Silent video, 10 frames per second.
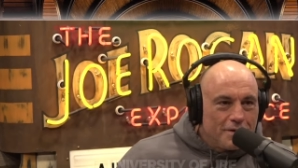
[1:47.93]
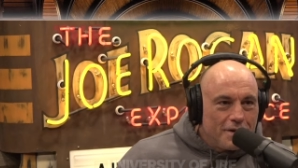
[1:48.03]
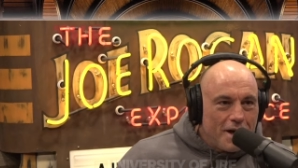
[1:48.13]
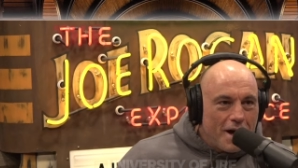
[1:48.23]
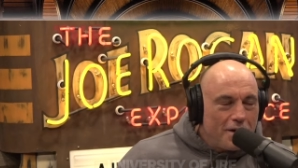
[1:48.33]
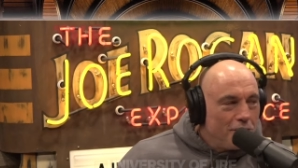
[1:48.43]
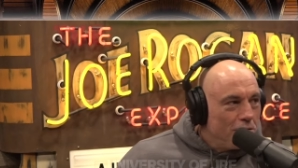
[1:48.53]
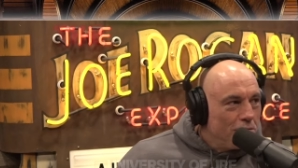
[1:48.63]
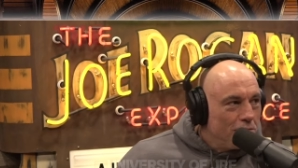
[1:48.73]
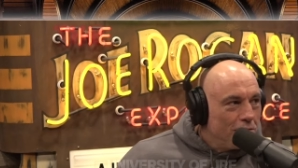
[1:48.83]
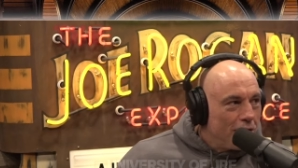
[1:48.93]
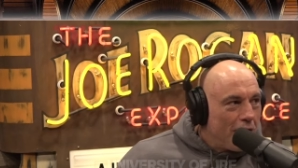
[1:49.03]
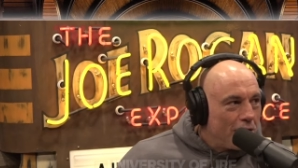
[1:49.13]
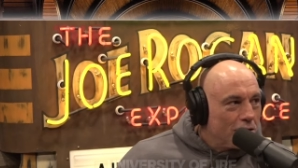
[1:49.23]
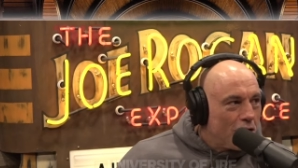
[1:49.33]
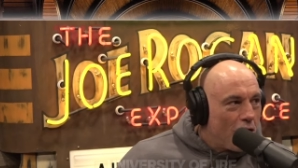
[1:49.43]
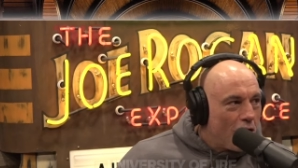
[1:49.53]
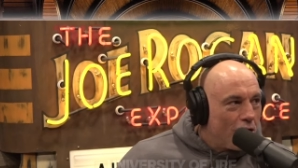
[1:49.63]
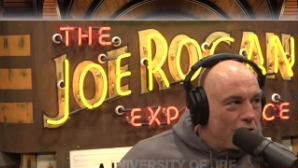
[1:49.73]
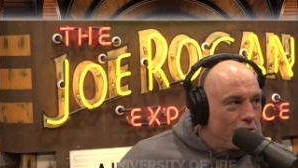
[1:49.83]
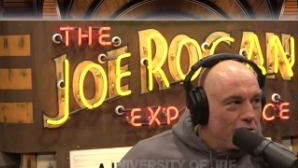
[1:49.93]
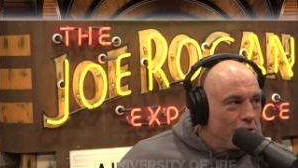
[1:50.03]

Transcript: How do you? How's Carl